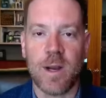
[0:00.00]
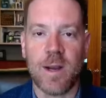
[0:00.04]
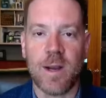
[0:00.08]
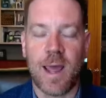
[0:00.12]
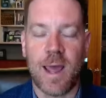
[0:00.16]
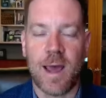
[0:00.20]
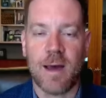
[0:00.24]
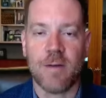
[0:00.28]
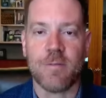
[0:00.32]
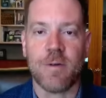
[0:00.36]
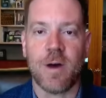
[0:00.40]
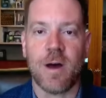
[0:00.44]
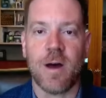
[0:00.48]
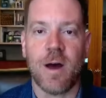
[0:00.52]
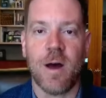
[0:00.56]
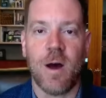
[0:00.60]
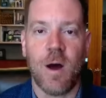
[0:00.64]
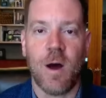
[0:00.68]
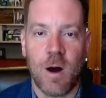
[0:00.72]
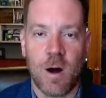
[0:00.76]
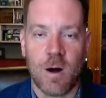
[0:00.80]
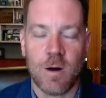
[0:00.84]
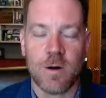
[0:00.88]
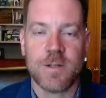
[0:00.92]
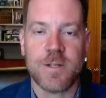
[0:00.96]
to have a
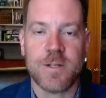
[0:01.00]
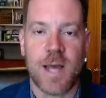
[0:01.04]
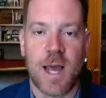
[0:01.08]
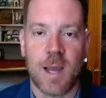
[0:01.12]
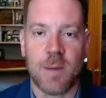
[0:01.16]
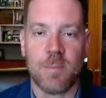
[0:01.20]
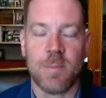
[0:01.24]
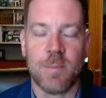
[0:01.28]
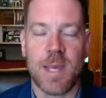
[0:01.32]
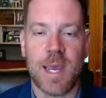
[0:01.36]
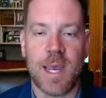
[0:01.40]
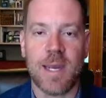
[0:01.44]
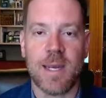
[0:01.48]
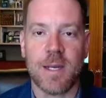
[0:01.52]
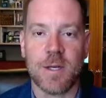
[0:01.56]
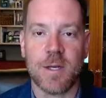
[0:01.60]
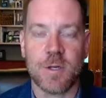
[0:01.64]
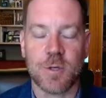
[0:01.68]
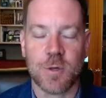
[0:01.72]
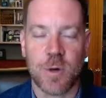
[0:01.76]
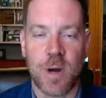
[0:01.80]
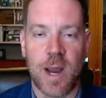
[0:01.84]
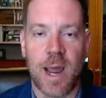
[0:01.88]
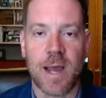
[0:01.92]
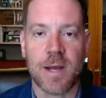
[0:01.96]
hard time gaining
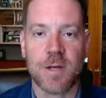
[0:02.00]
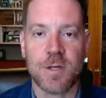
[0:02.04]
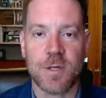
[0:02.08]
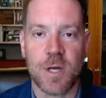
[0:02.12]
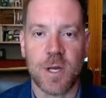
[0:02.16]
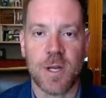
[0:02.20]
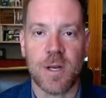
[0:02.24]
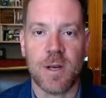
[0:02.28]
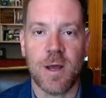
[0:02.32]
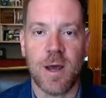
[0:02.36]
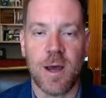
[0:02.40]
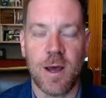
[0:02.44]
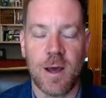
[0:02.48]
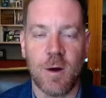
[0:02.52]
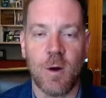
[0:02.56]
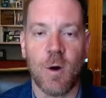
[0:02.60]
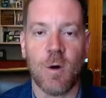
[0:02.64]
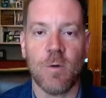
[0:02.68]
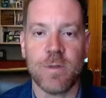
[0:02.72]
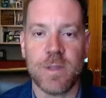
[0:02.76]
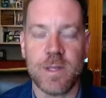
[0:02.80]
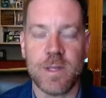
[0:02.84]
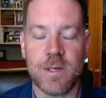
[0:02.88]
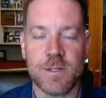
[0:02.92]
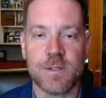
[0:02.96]
traction uh,
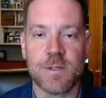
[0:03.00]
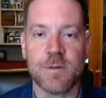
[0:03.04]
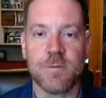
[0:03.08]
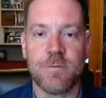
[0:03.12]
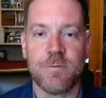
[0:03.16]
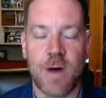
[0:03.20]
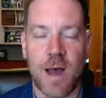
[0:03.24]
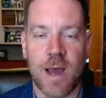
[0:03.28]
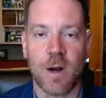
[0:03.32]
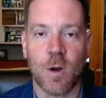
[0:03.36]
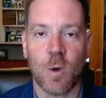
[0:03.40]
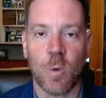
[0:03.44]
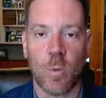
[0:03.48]
over these final